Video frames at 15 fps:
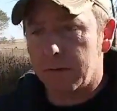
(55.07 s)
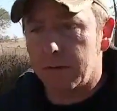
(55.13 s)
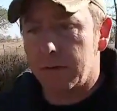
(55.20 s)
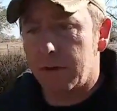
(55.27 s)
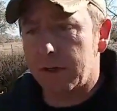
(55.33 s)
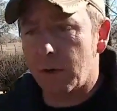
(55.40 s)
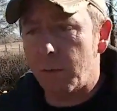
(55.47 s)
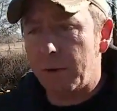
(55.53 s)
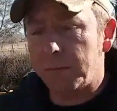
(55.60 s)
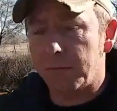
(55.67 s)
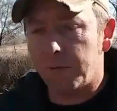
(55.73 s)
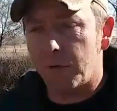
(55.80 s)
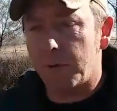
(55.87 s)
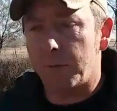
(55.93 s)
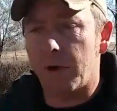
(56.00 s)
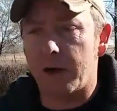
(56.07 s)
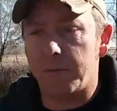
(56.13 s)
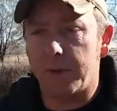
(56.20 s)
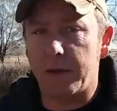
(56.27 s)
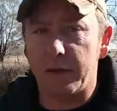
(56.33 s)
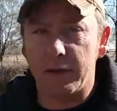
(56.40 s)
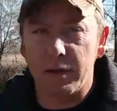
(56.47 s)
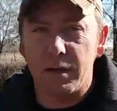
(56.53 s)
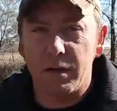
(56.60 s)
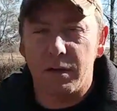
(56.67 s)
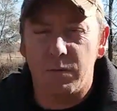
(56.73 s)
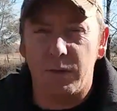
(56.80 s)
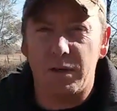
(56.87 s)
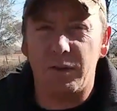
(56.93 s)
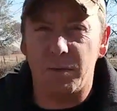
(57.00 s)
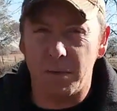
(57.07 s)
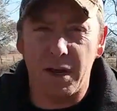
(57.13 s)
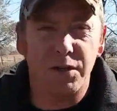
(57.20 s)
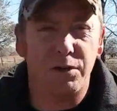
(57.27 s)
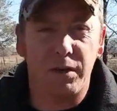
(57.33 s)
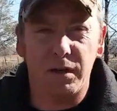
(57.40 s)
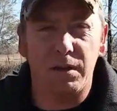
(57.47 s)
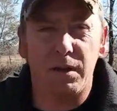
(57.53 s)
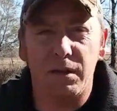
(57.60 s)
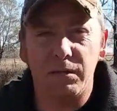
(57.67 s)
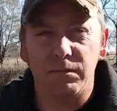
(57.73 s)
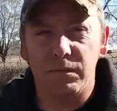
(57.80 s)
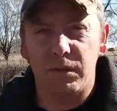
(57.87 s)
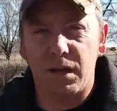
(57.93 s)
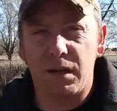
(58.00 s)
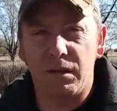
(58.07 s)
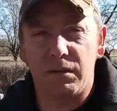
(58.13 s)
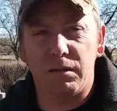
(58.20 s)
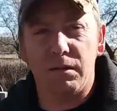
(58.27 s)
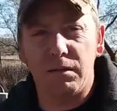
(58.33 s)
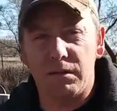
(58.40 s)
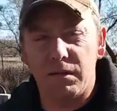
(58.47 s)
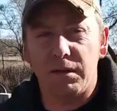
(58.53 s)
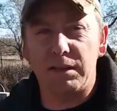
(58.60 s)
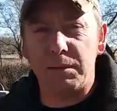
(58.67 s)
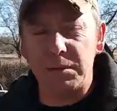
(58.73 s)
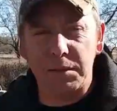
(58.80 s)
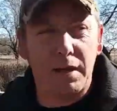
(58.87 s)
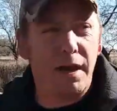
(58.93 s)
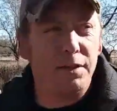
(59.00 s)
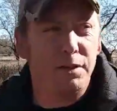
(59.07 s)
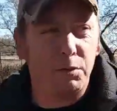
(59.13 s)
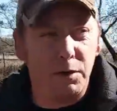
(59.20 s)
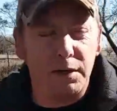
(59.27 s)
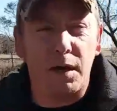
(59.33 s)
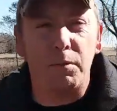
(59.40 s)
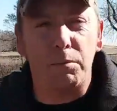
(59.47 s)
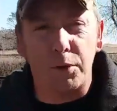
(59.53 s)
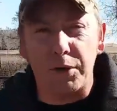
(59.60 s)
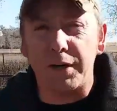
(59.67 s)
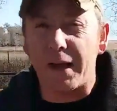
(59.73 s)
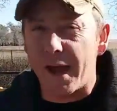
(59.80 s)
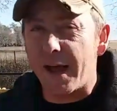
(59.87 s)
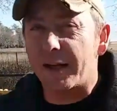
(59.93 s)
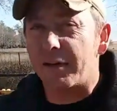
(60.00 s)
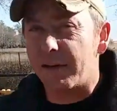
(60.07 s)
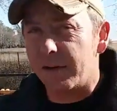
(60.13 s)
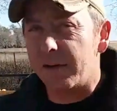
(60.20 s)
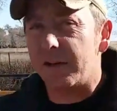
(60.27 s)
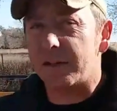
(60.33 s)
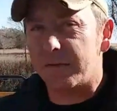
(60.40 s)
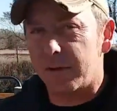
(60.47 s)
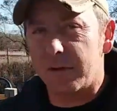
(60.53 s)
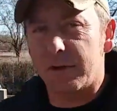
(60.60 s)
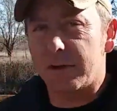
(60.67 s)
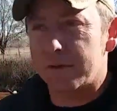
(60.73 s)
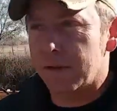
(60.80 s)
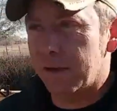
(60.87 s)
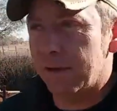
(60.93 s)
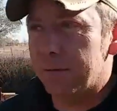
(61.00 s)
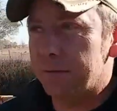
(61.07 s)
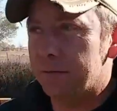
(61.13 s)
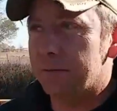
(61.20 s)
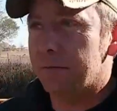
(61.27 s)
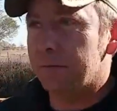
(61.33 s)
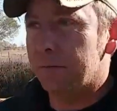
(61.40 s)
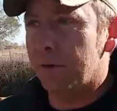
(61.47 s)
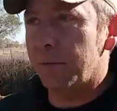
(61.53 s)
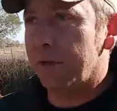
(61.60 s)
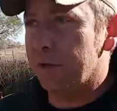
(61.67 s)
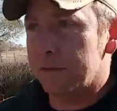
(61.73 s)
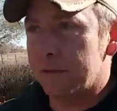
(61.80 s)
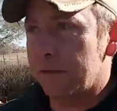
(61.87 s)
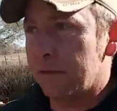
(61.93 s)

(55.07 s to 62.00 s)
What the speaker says: like a week before we brought them in, we did the measuring thing, and it seems to actually work out pretty accurately as far as what we can see,